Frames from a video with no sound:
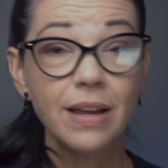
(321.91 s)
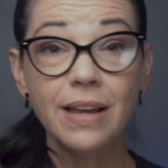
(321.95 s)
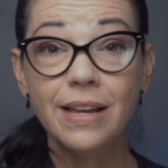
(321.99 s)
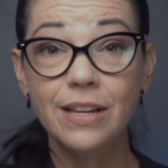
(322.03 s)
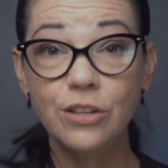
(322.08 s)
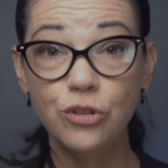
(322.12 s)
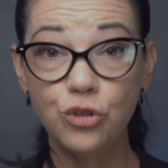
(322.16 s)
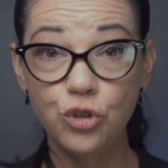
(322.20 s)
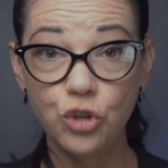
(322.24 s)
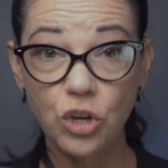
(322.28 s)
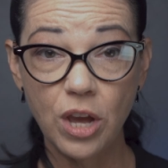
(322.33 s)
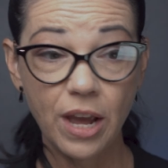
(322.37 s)

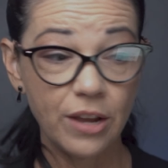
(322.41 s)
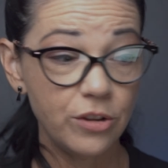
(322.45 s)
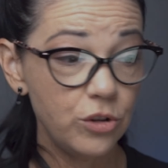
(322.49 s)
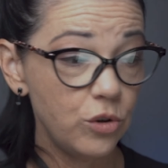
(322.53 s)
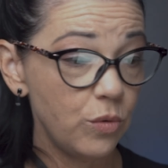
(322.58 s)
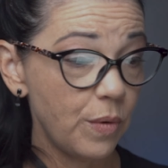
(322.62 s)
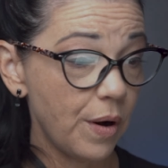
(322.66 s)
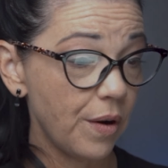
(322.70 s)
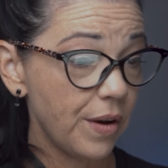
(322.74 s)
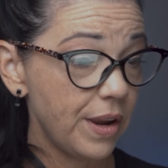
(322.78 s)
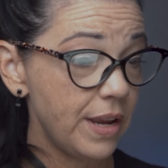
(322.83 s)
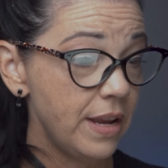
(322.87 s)
in
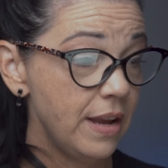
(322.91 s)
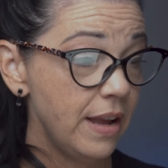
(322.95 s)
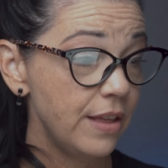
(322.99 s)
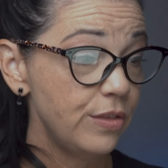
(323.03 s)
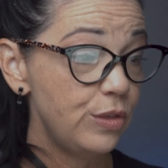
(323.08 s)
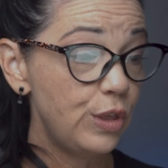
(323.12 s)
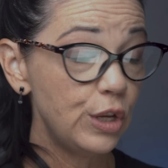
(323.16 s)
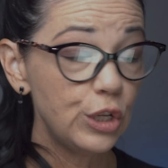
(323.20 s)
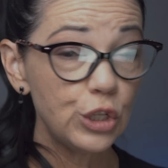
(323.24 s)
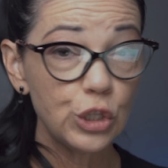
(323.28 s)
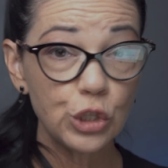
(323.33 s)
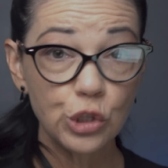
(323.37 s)
January,
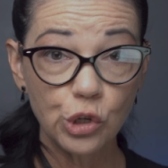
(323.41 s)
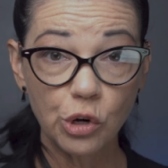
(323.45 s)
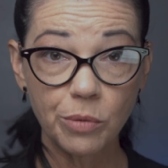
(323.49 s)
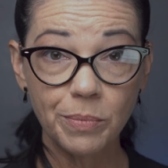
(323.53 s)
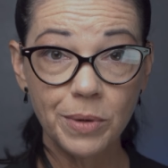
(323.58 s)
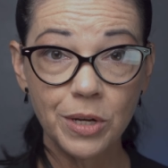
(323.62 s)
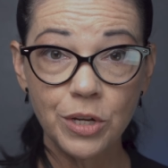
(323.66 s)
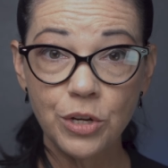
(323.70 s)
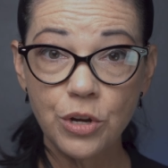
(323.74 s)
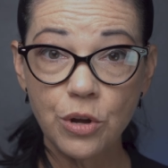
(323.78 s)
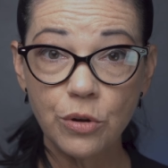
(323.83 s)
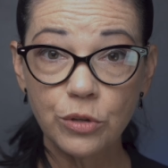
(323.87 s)
this
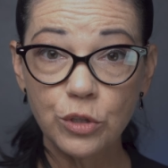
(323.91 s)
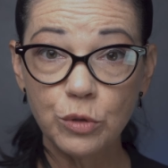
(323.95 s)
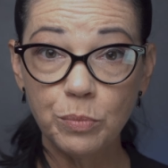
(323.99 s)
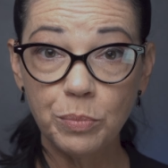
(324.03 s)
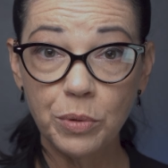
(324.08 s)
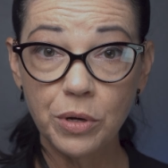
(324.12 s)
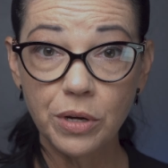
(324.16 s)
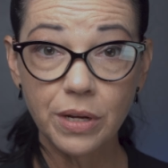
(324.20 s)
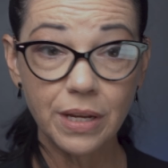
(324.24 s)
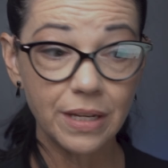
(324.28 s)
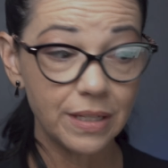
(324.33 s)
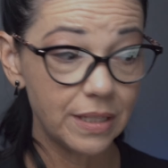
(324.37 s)
sermon notes
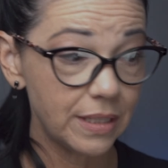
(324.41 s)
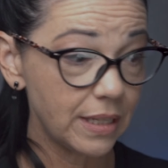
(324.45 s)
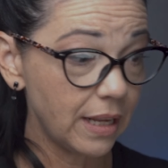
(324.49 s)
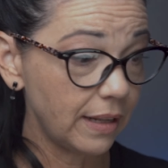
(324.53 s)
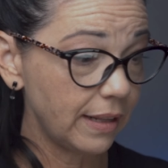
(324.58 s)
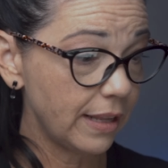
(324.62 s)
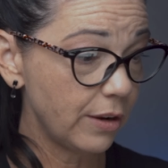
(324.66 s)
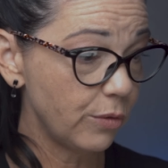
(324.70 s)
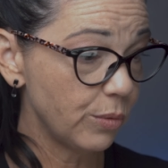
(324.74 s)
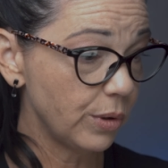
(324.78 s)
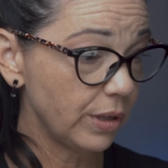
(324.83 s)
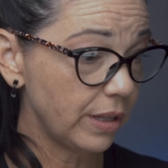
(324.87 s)
book is
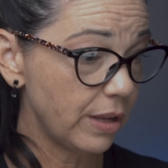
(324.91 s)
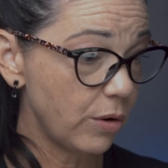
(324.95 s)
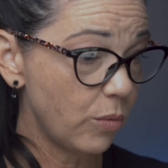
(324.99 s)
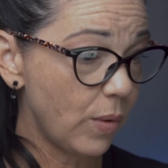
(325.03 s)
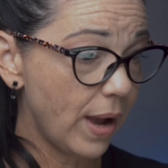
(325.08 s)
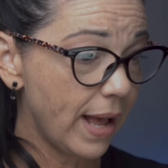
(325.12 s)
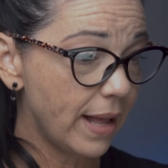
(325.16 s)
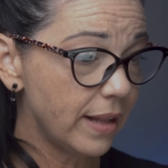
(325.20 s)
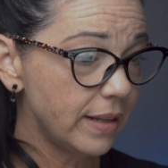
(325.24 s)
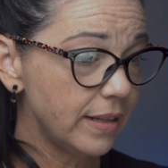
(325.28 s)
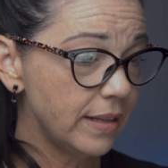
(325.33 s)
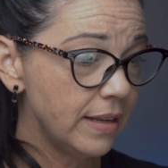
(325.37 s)
selling really
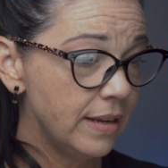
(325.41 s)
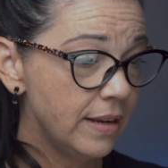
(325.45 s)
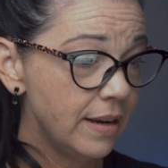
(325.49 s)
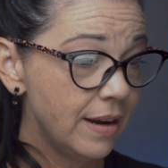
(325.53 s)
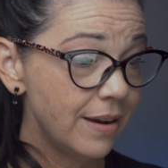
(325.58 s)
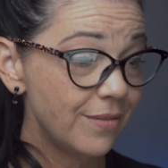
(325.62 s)
well.